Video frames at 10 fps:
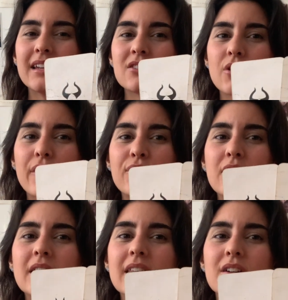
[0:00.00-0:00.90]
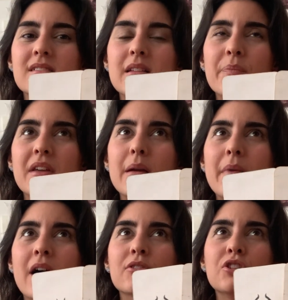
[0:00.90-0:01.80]
And so I feel like there's something
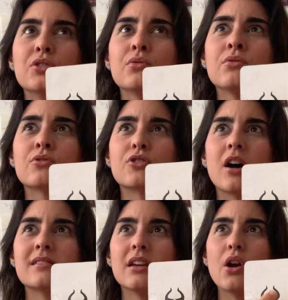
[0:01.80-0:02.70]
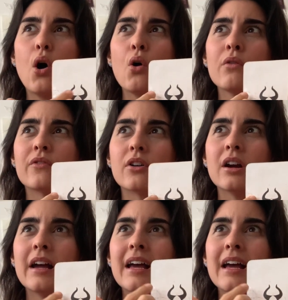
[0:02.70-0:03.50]
about you crossing over